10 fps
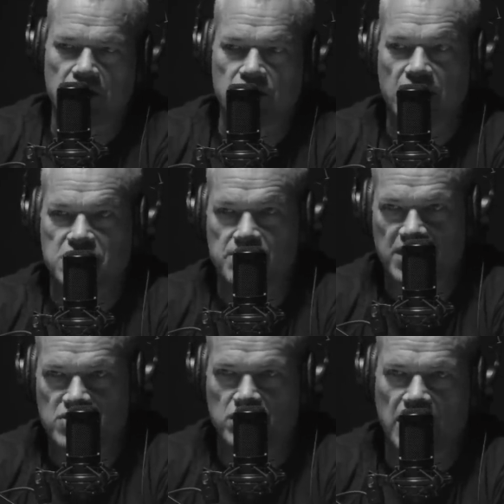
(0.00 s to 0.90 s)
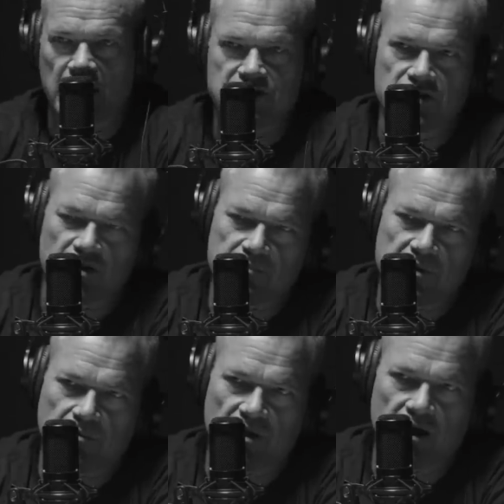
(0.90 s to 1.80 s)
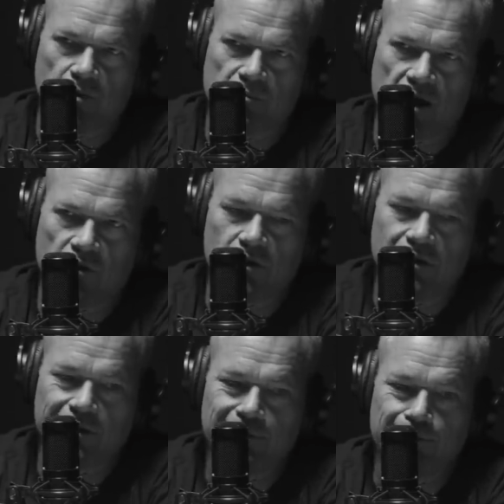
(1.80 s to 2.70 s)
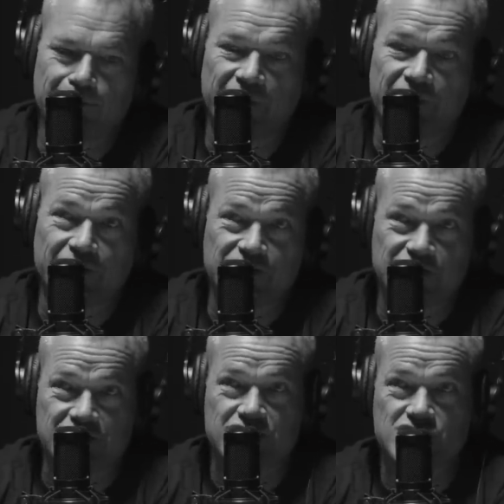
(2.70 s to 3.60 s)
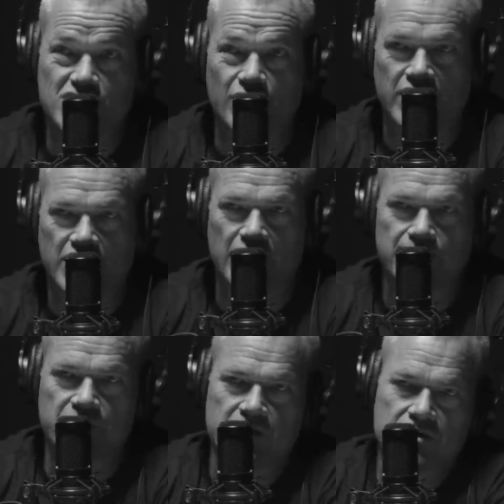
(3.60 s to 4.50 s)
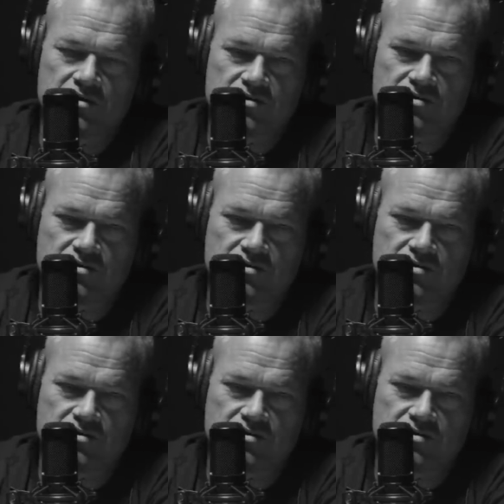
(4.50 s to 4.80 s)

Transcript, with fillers: You got some extra guys that are going to be able to help out, but they're just showing up. Mm -hmm.